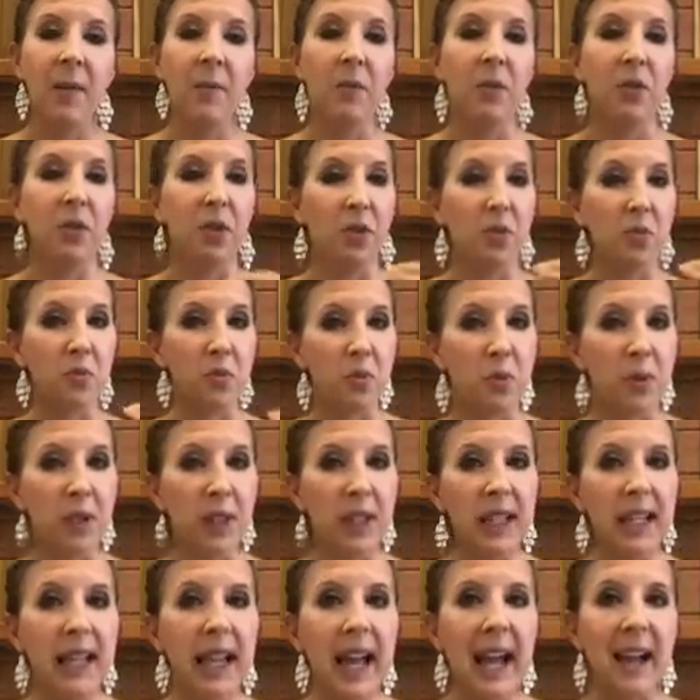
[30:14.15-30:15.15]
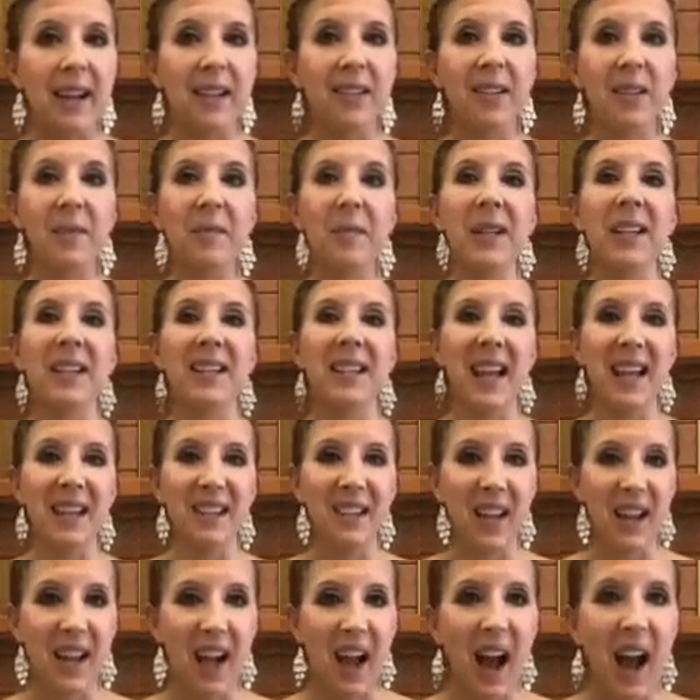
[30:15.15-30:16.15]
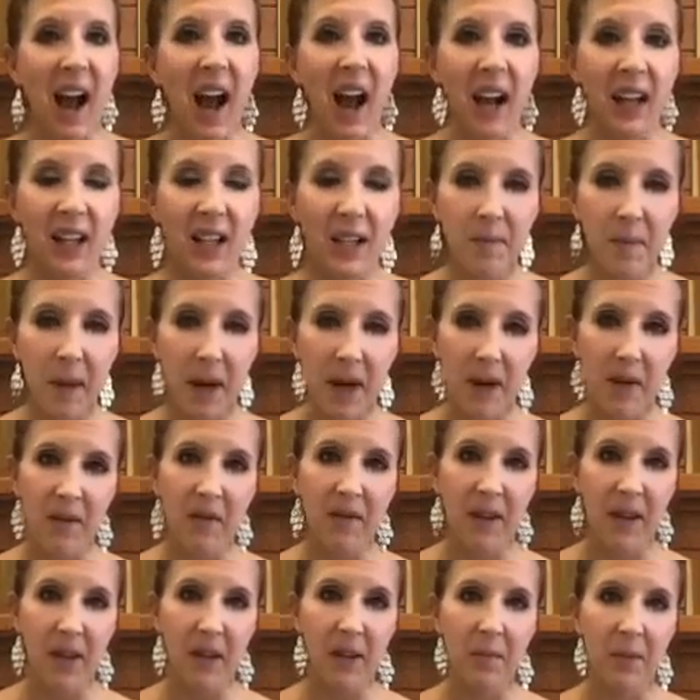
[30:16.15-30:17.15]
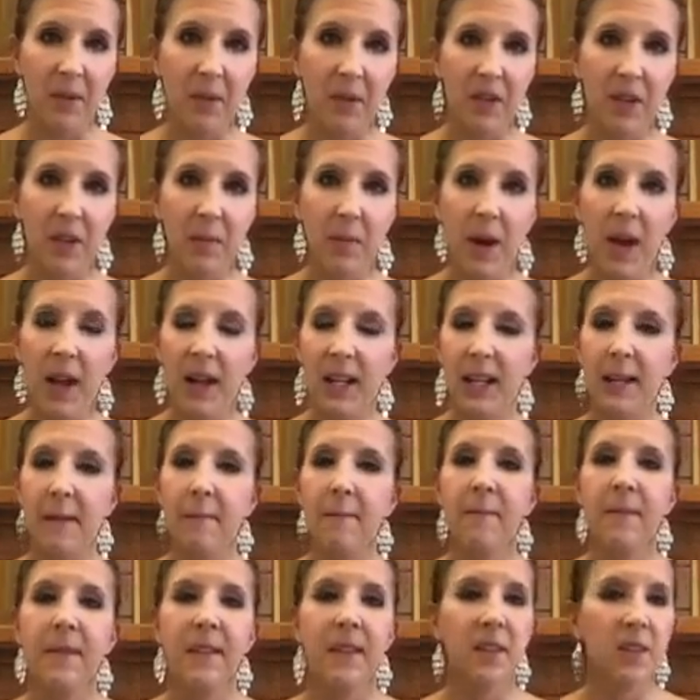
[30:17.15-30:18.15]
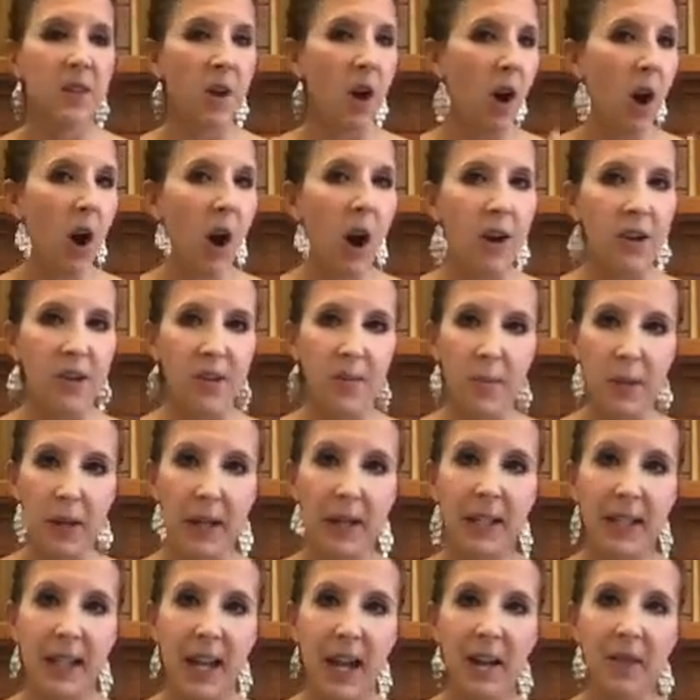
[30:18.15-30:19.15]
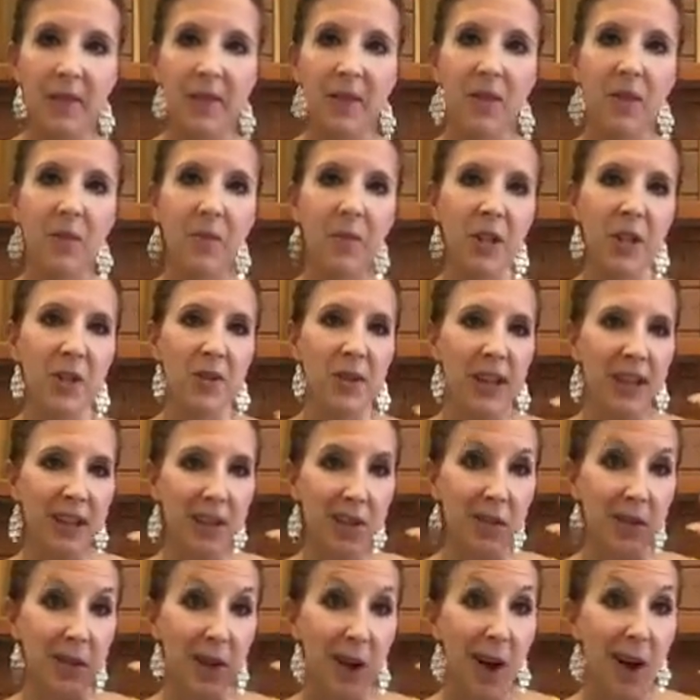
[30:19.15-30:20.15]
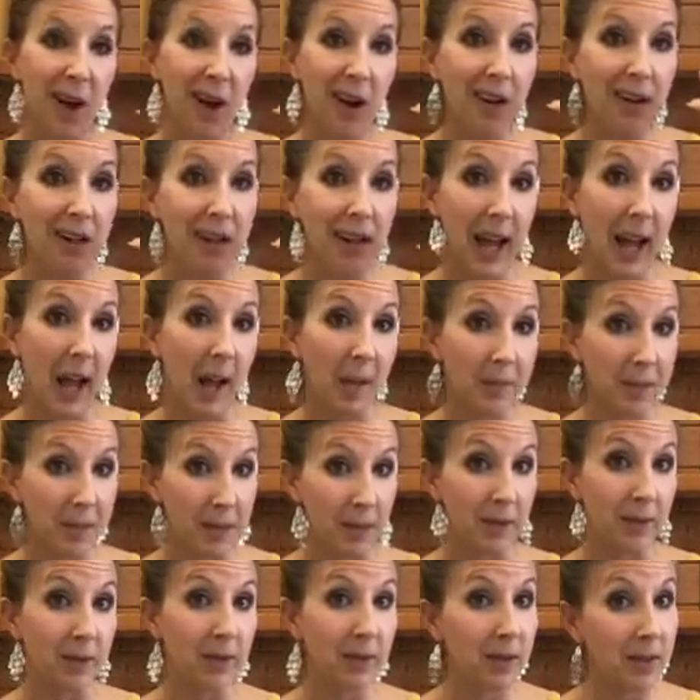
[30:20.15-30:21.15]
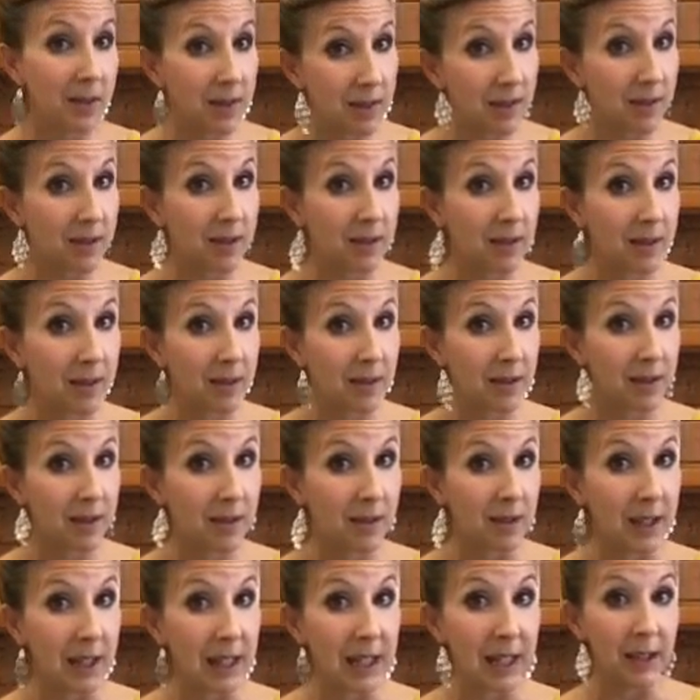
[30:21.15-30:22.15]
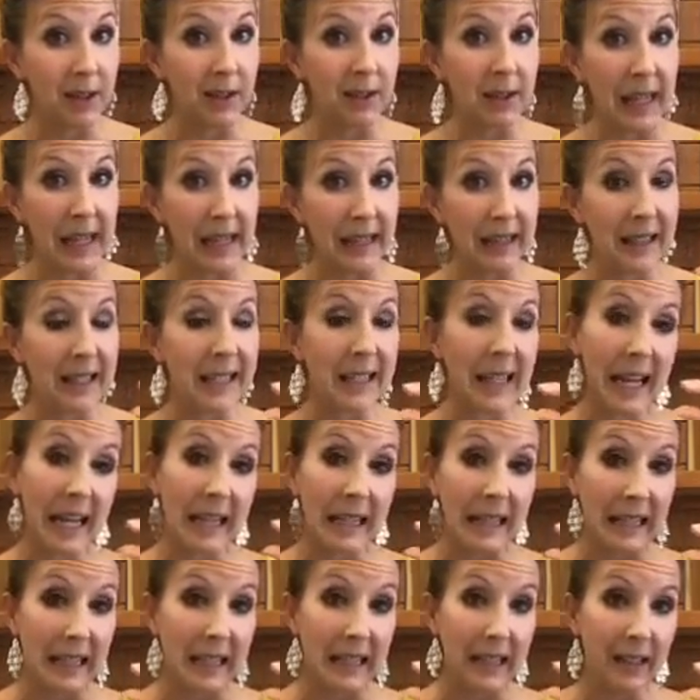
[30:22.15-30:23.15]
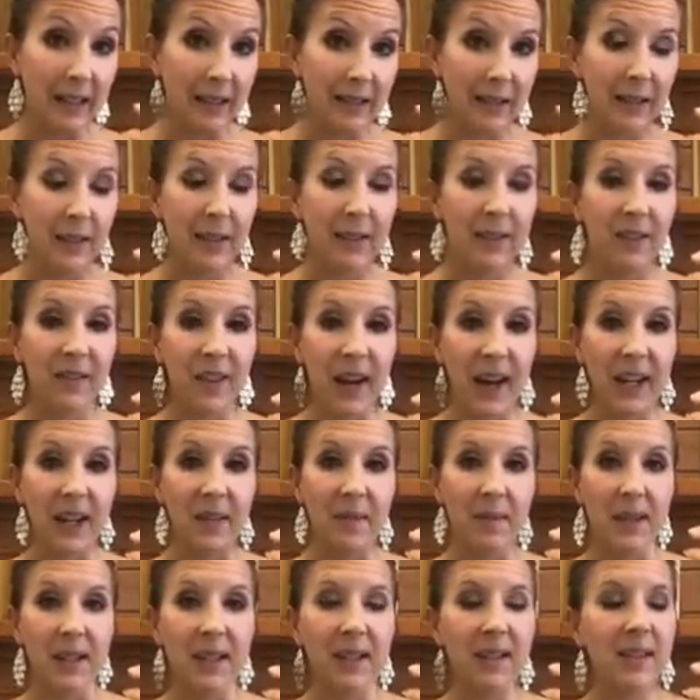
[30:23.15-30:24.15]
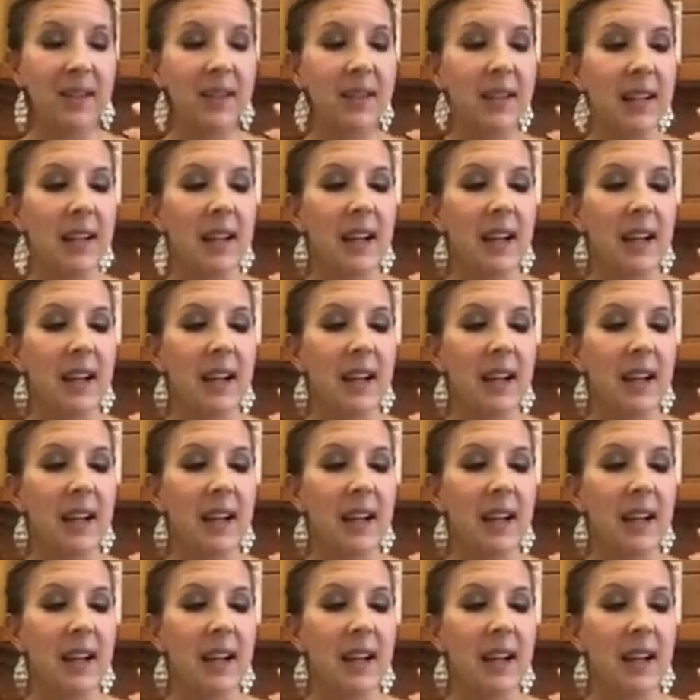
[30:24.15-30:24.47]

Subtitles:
which is really excellent because that's highly bioavailable to the body. It's not hard to break down. So when you get those hard capsules, you know, like the daily vitamins,